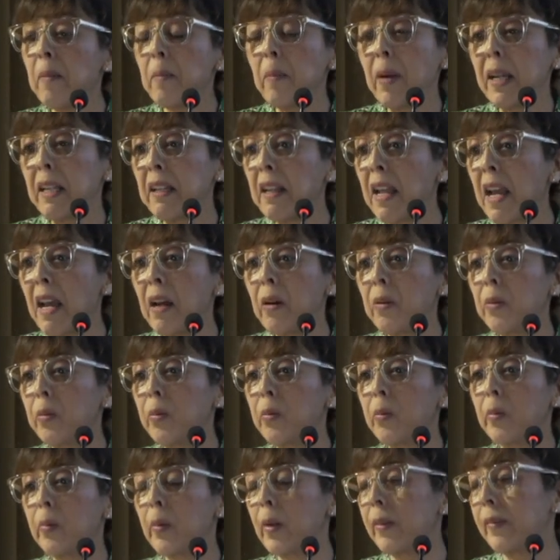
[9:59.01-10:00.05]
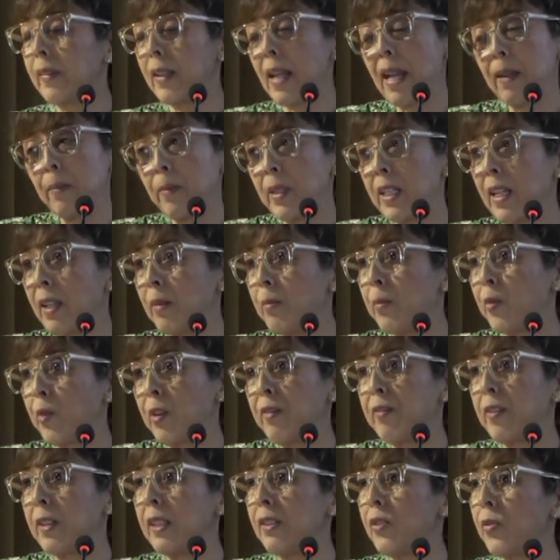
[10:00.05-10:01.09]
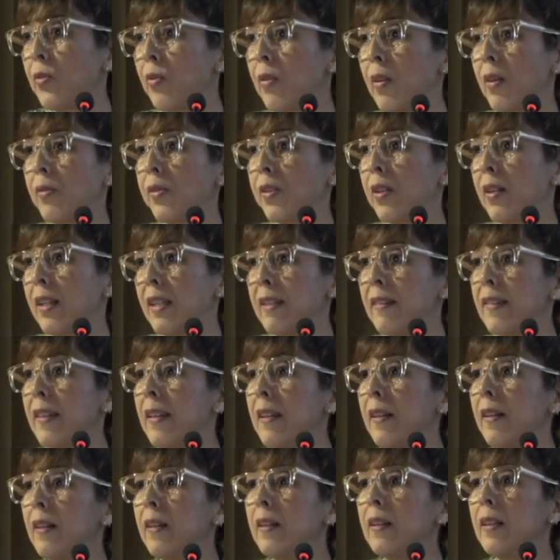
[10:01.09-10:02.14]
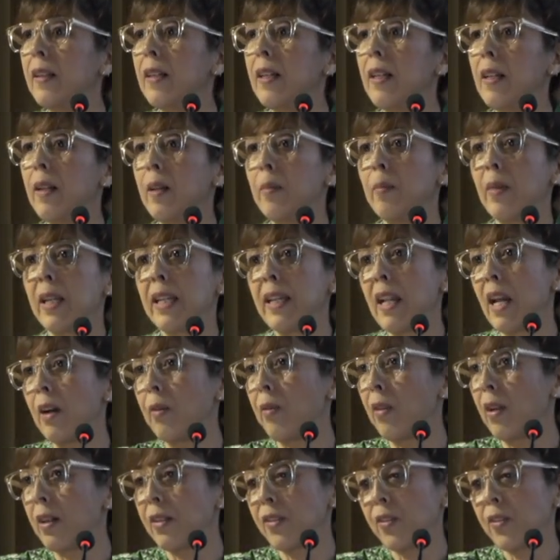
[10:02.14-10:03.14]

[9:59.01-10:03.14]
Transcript: By now, I mean, I'm referring to two thousand eighteen. By now, there are